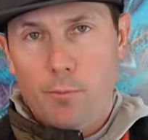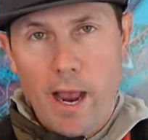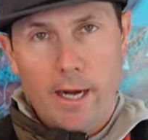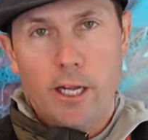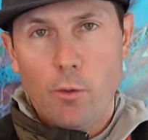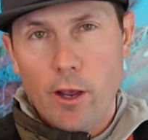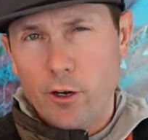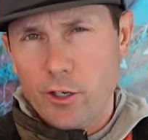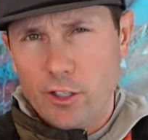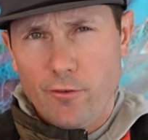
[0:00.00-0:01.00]
Backeddy
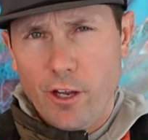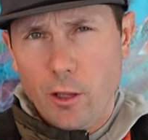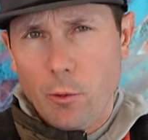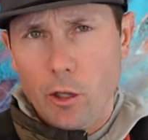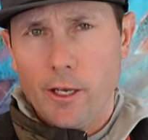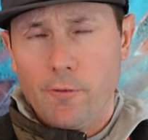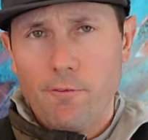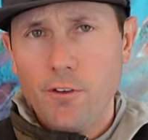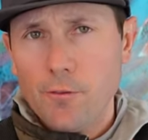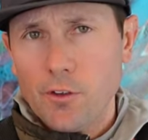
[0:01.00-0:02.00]
wader is available in
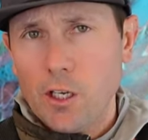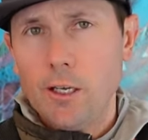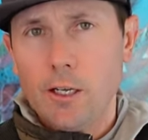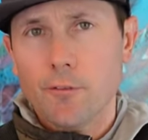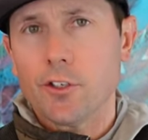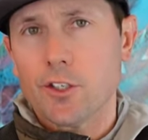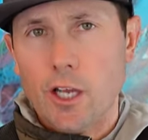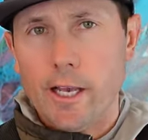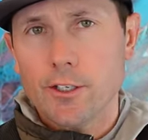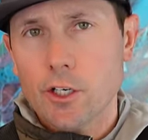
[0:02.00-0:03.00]
15 different
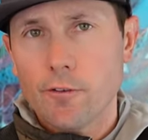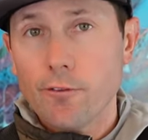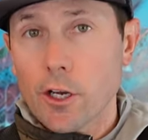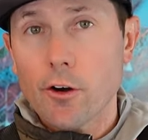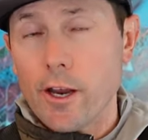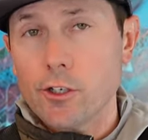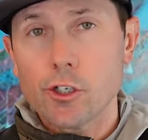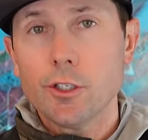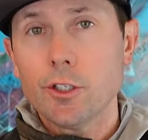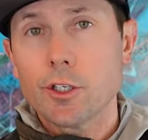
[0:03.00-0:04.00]
size
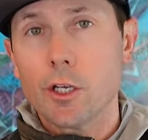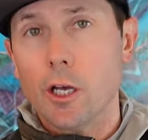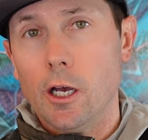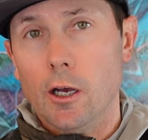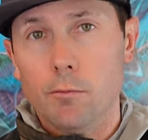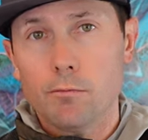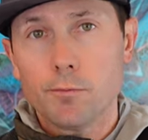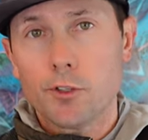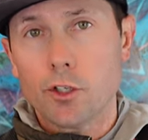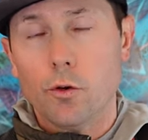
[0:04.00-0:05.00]
configurations.
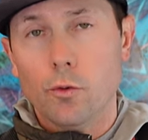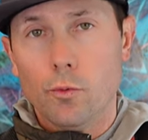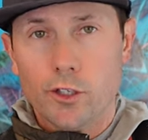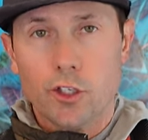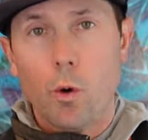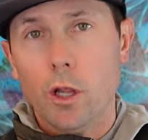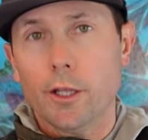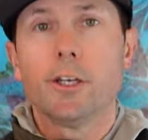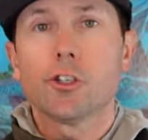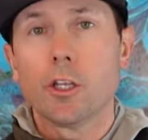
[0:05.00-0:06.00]
So when Skwala
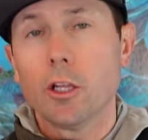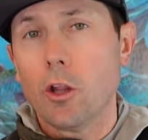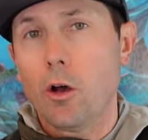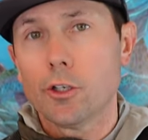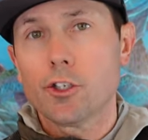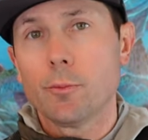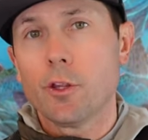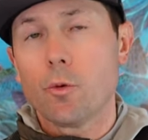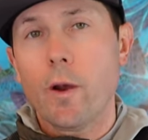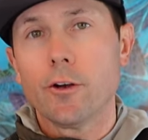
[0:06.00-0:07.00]
initially launched some of
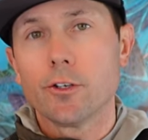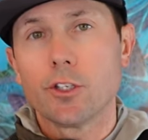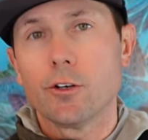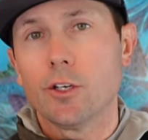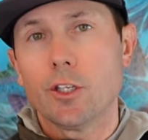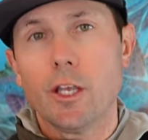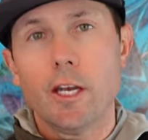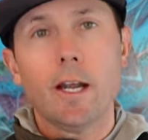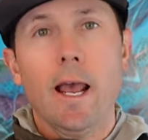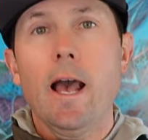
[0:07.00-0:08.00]
their wader series, they
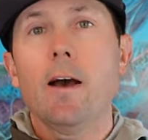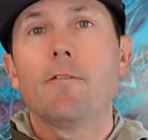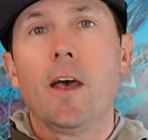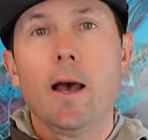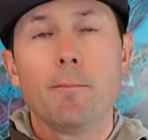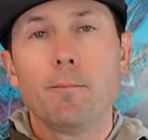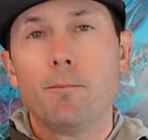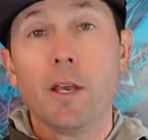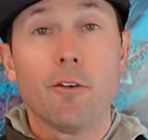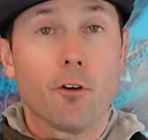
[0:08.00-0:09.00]
didn't have
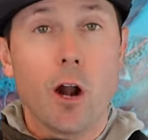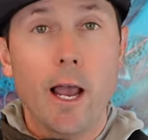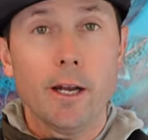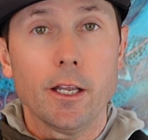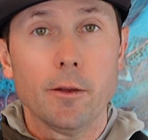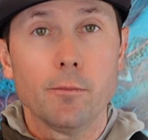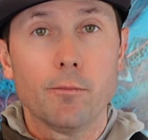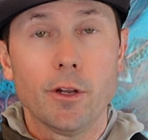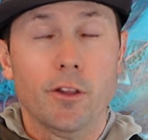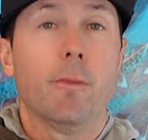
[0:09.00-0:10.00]
that big variety.
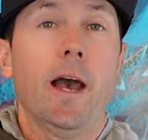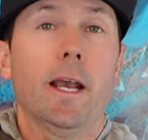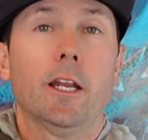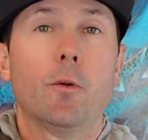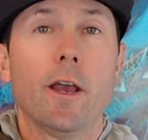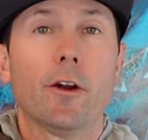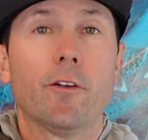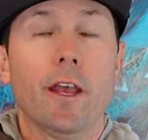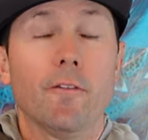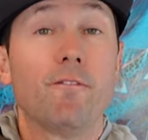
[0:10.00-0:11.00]
But in the Backeddy
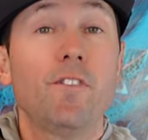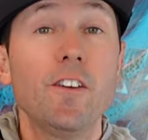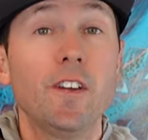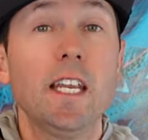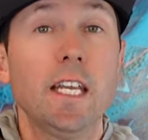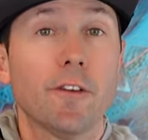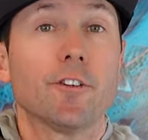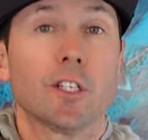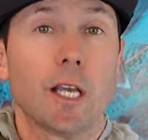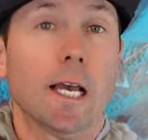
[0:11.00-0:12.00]
wader, they have 15
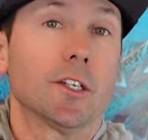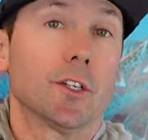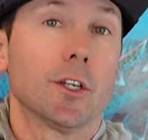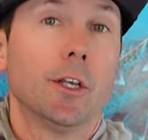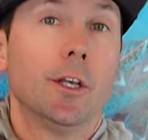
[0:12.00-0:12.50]
different sizes.